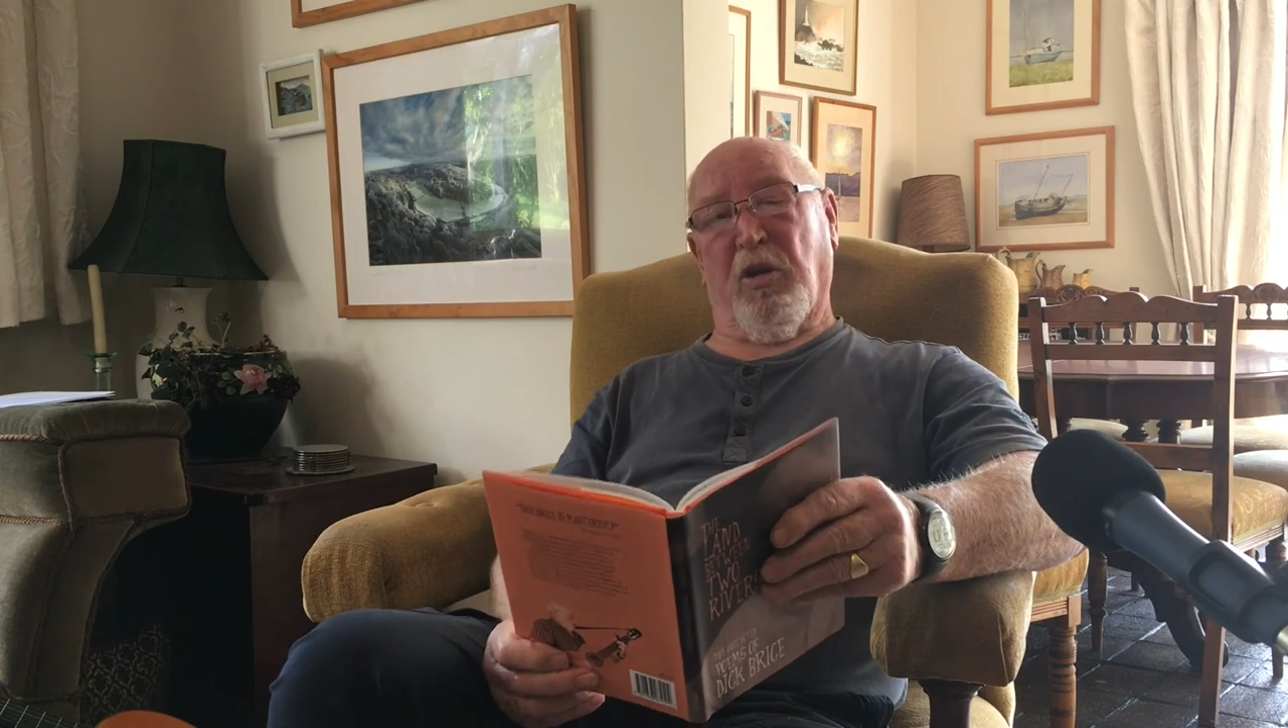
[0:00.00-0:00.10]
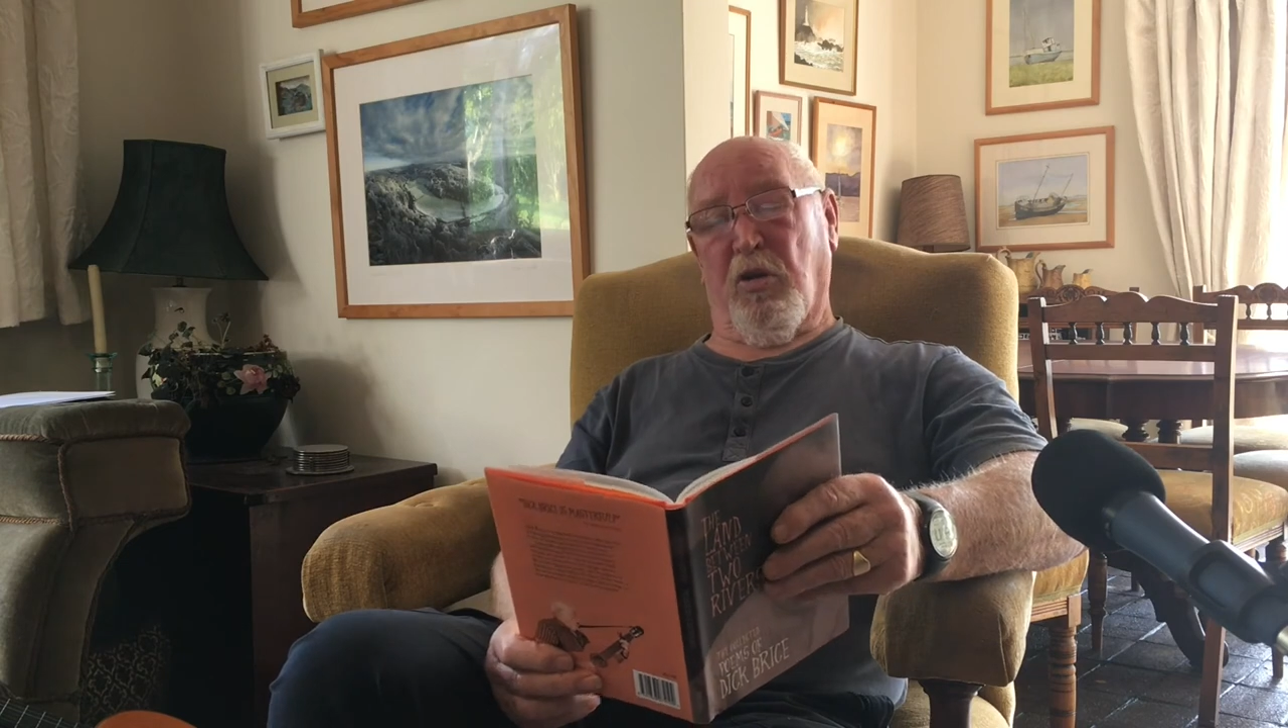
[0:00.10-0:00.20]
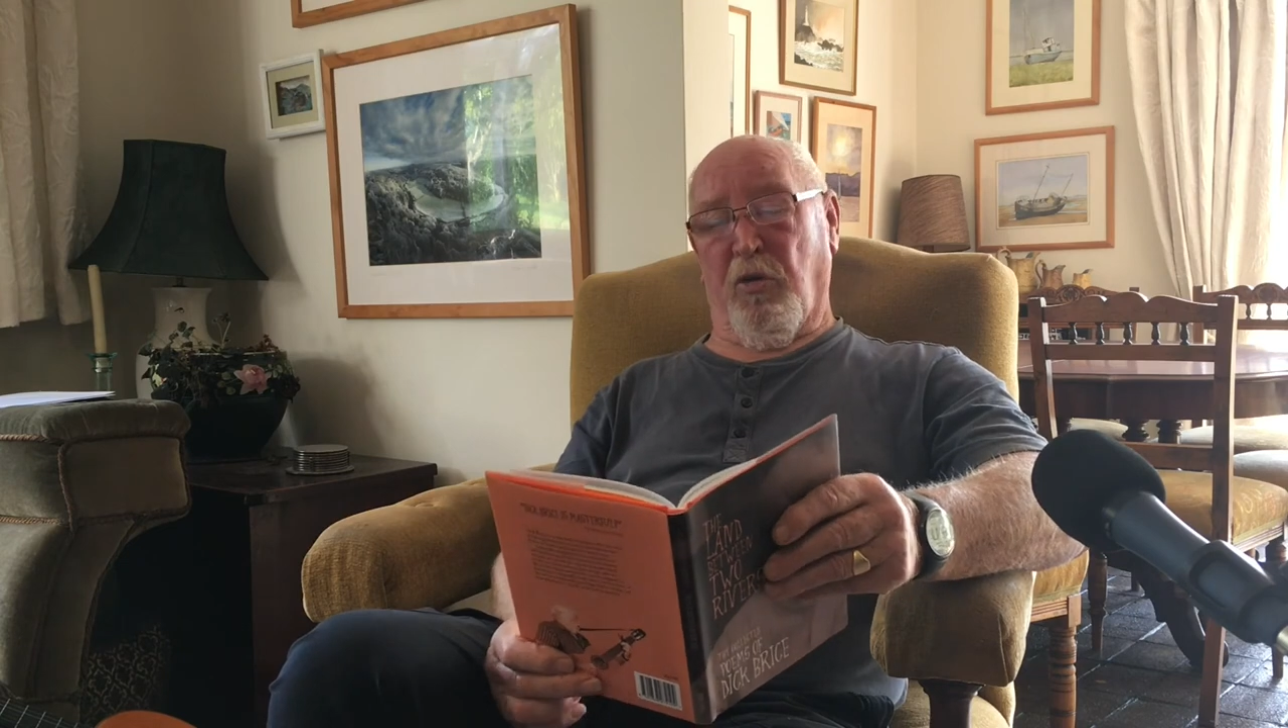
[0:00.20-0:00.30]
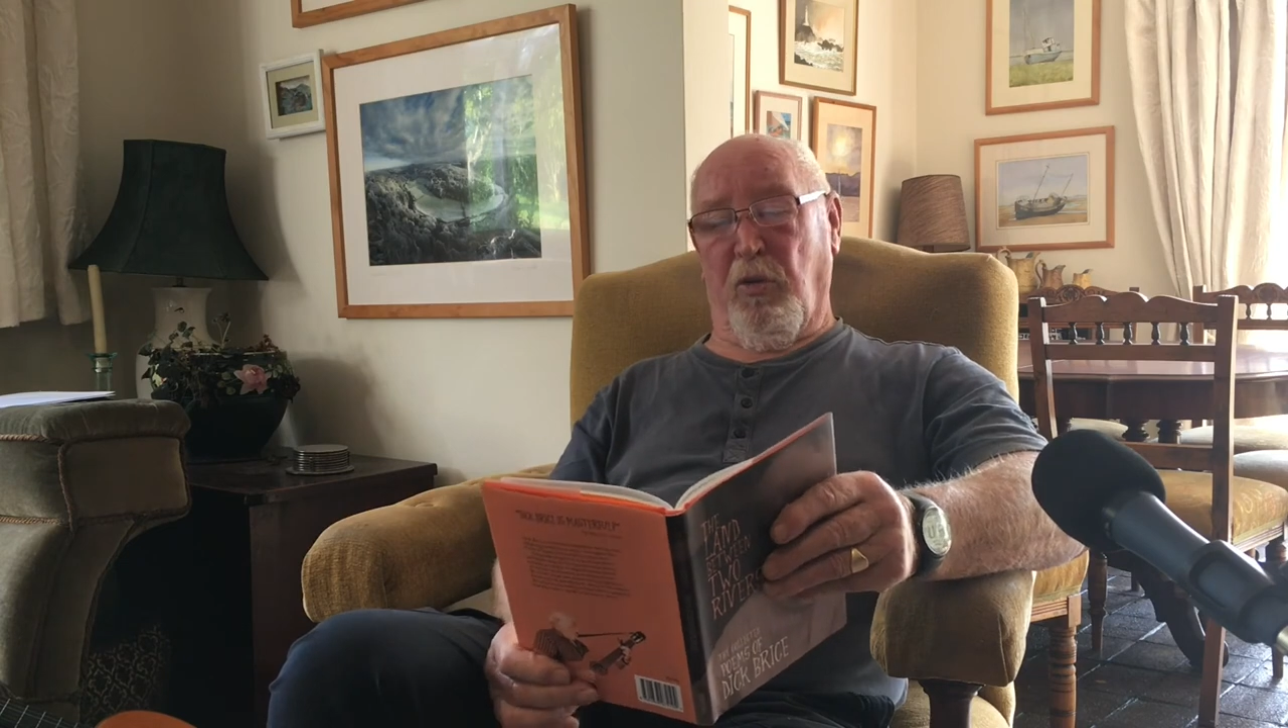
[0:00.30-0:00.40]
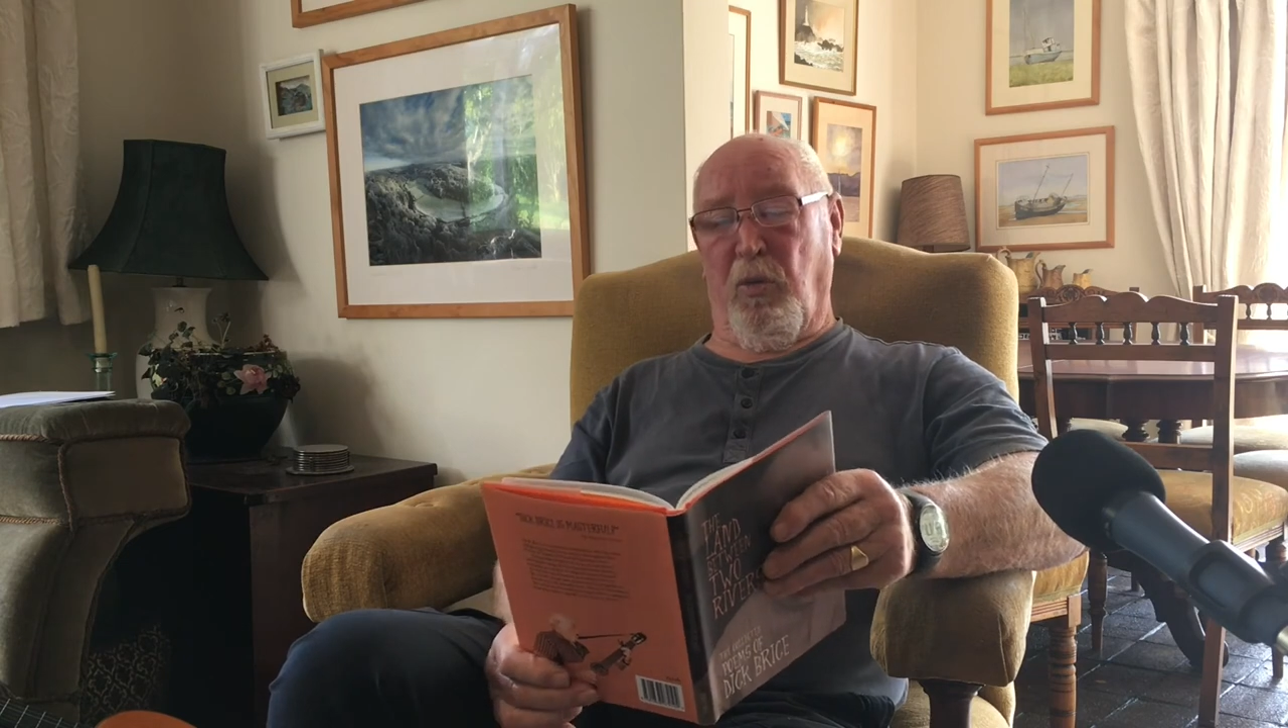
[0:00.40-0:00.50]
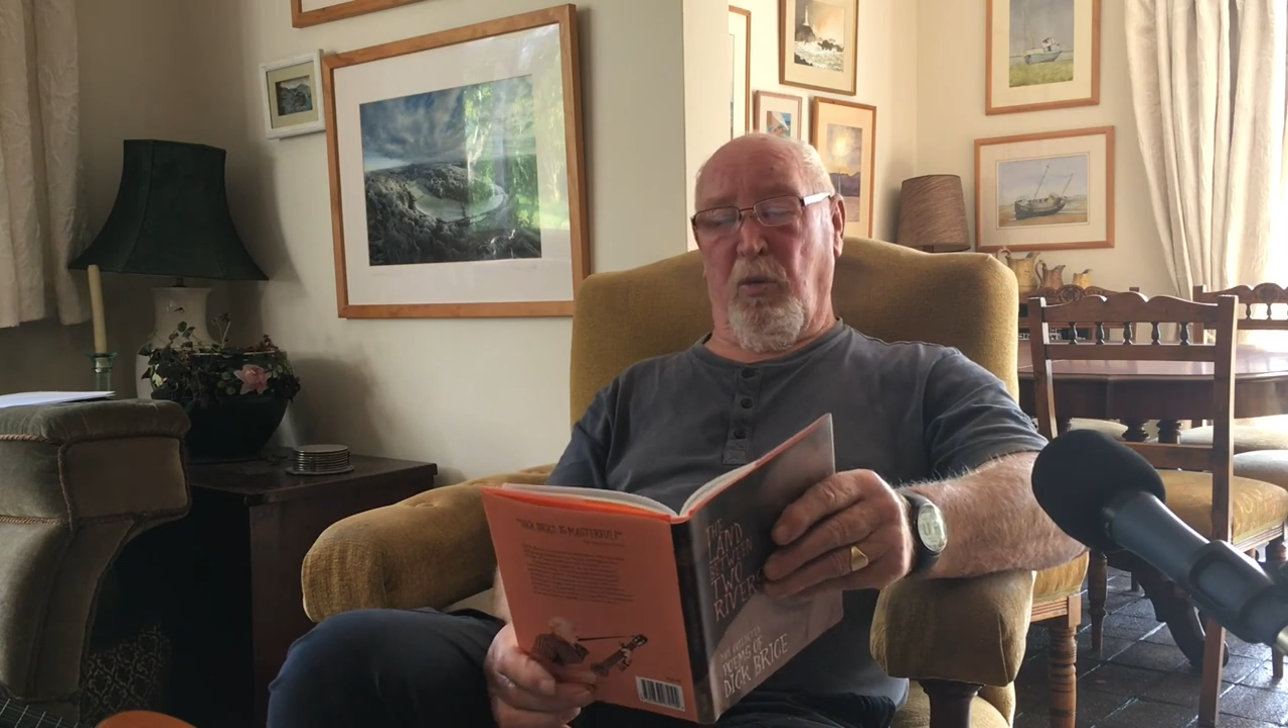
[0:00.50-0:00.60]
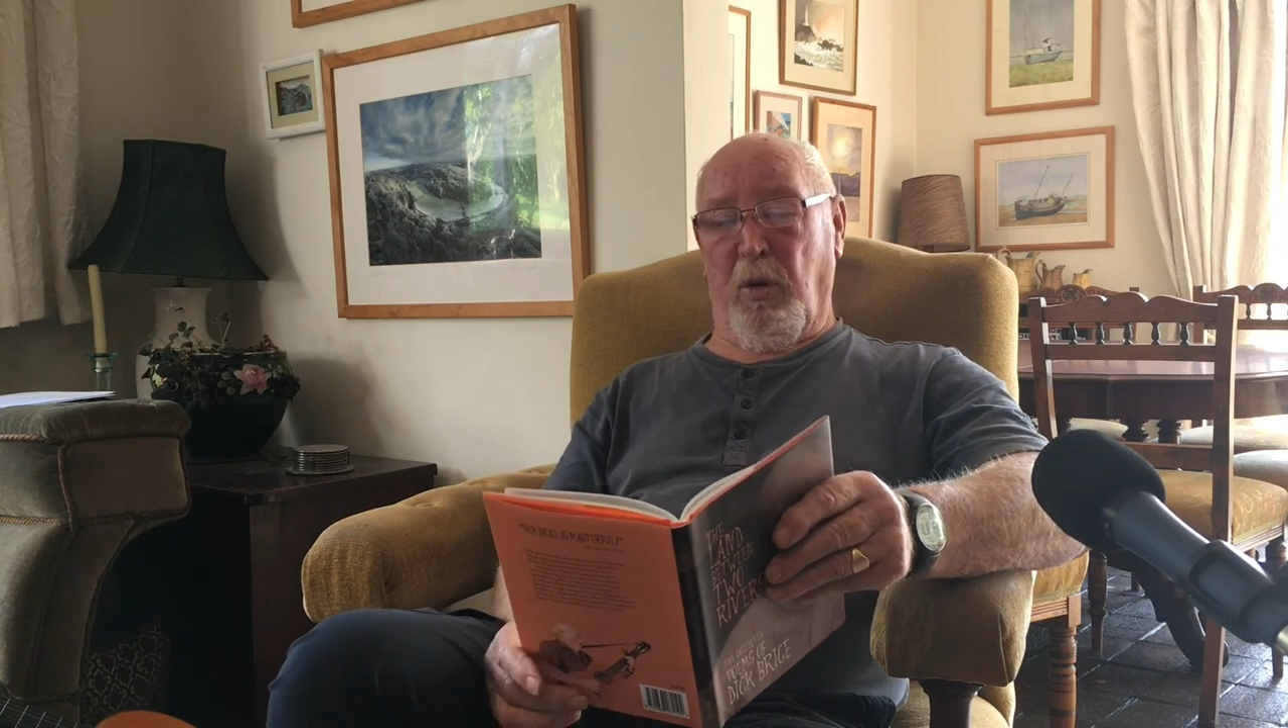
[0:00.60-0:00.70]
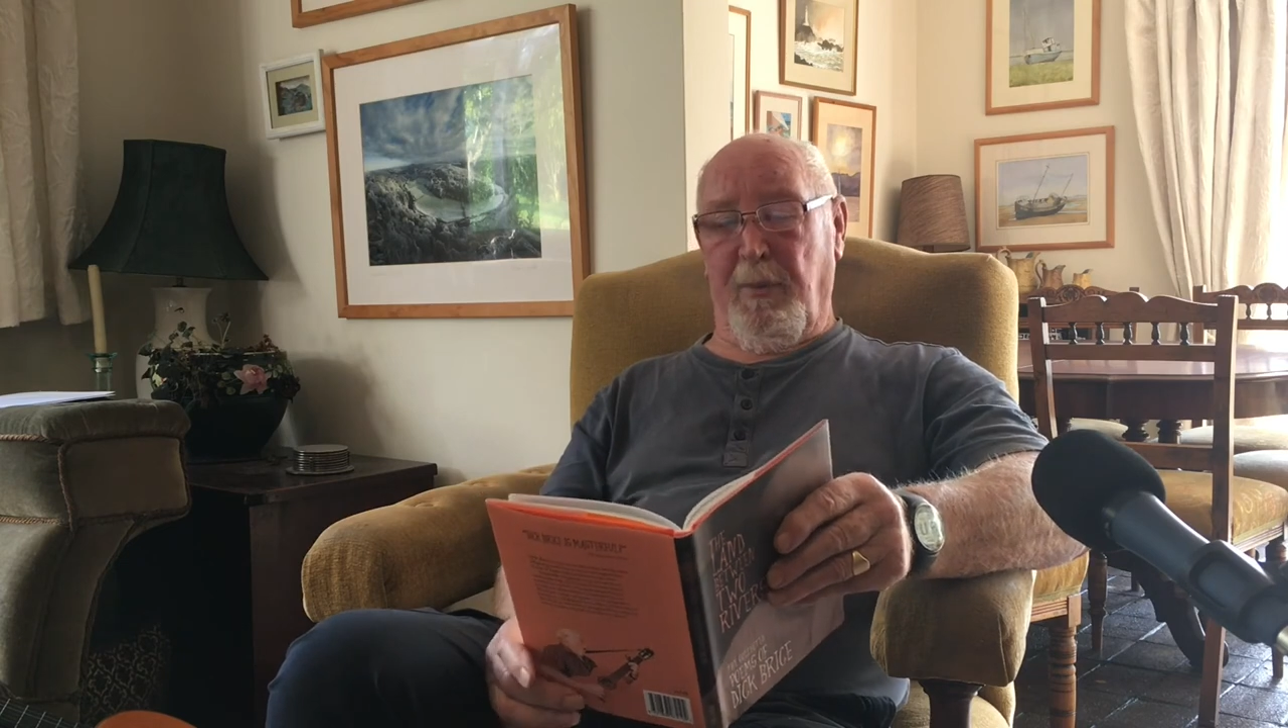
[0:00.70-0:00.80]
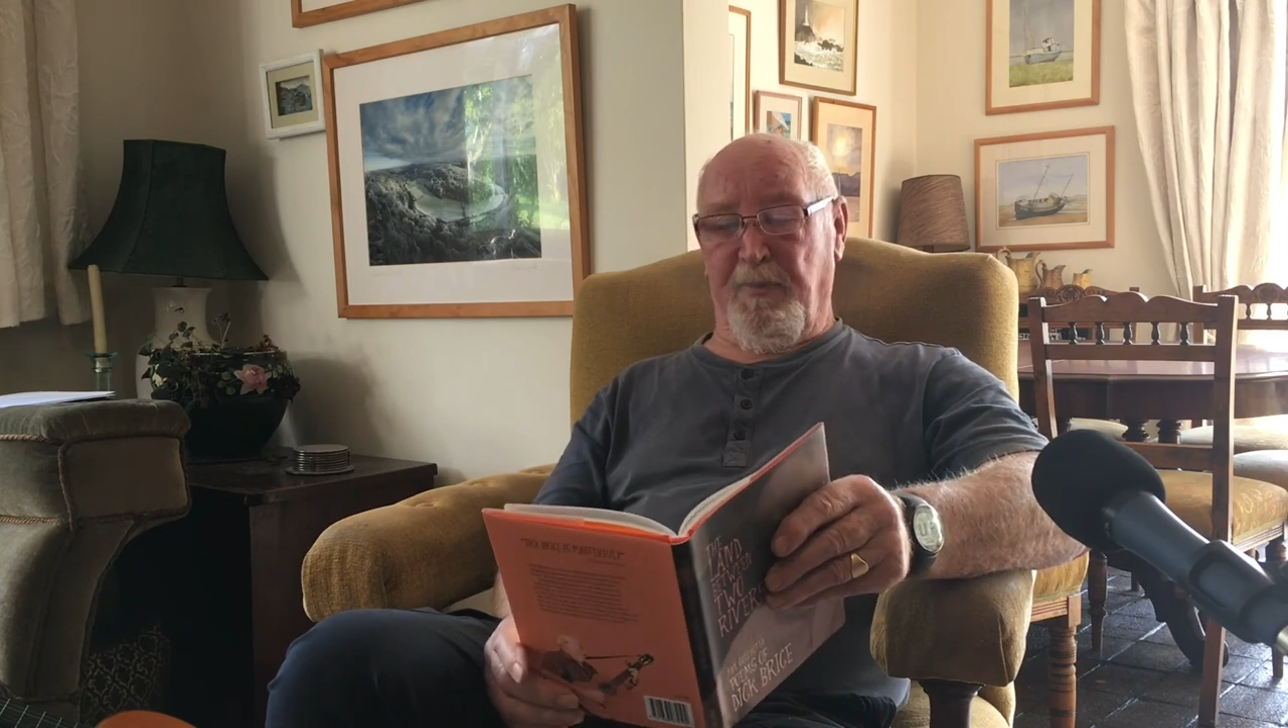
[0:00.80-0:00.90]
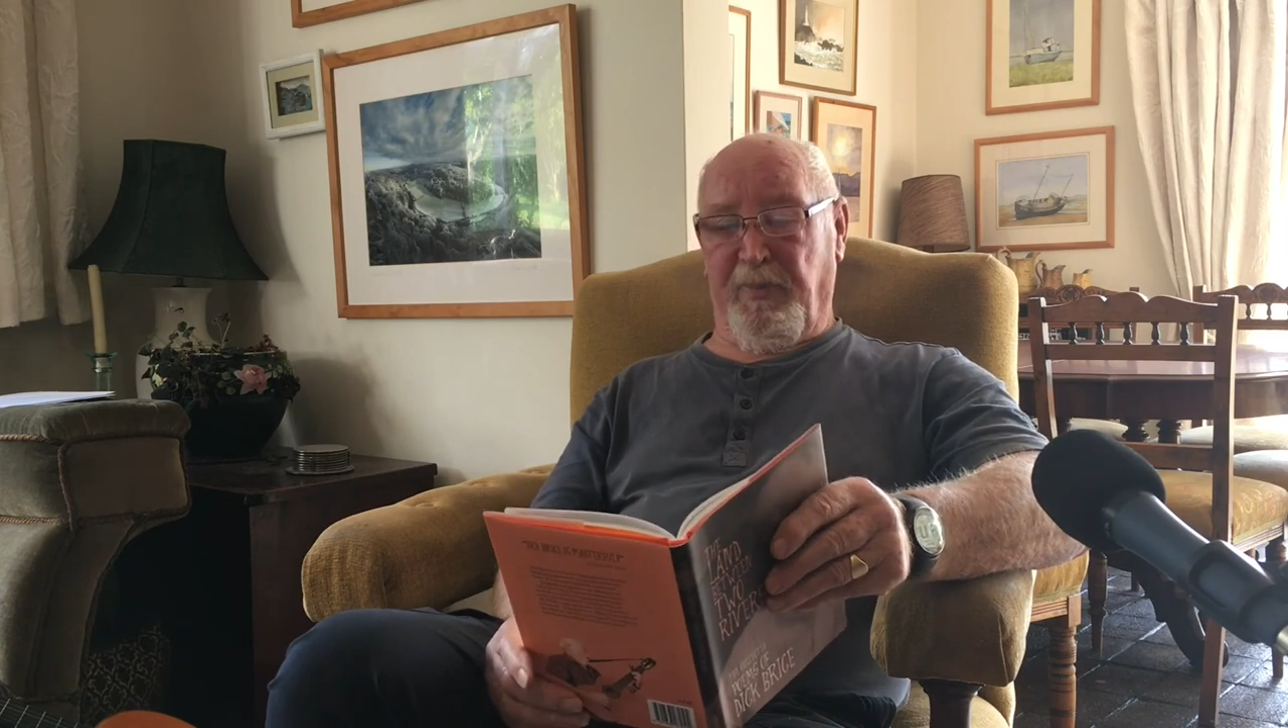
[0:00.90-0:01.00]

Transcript: the crew,